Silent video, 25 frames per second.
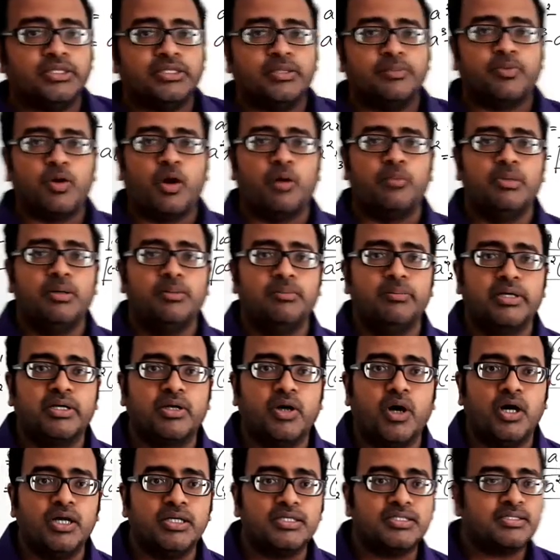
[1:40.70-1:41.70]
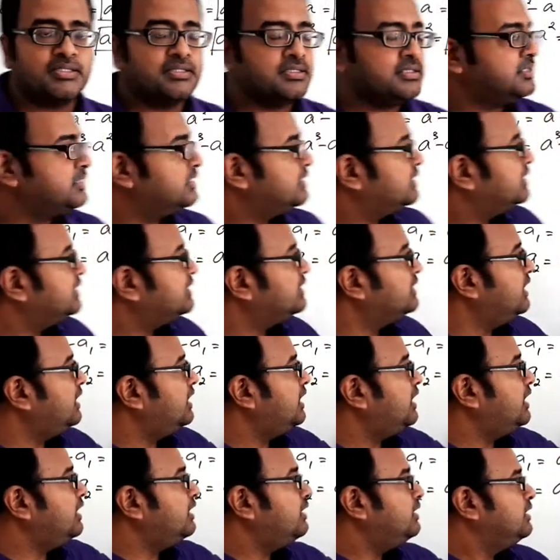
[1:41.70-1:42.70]
the problem because
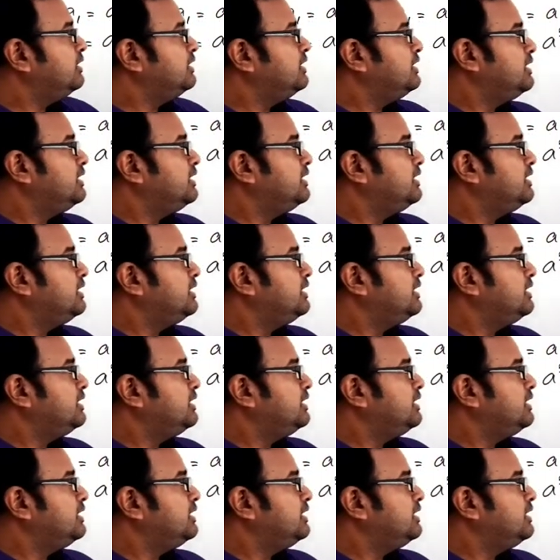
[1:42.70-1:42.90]
here